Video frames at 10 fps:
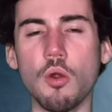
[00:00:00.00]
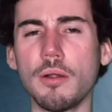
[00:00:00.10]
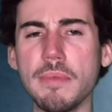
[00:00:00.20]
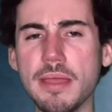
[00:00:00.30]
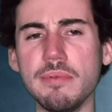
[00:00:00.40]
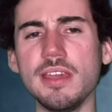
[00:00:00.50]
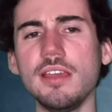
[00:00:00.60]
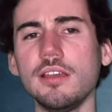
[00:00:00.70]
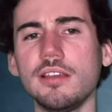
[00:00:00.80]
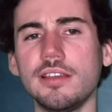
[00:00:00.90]
Or
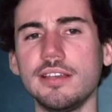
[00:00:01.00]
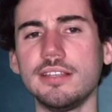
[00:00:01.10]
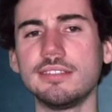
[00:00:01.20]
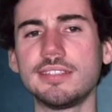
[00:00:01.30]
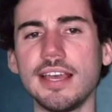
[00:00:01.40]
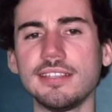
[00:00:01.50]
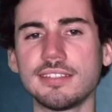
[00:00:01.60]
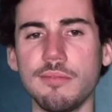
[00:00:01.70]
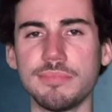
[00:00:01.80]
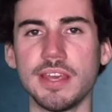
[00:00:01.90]
maybe say
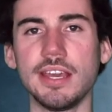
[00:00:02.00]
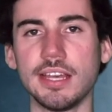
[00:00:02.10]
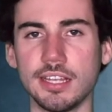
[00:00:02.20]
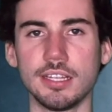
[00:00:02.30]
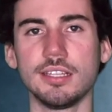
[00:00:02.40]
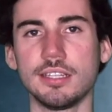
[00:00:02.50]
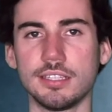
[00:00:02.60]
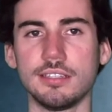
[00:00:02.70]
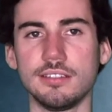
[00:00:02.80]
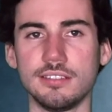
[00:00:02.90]
something
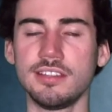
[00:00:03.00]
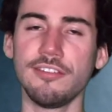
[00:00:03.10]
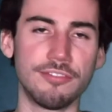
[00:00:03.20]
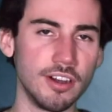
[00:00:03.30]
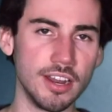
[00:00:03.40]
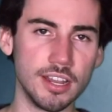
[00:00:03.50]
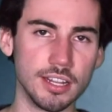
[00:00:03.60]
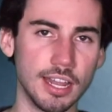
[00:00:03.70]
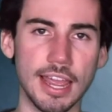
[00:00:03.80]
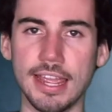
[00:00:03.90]

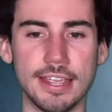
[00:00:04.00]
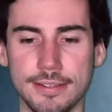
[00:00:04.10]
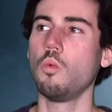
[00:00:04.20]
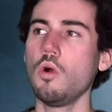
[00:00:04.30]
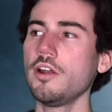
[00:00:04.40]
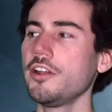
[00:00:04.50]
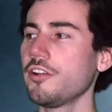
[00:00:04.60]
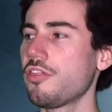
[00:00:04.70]
different like, what are your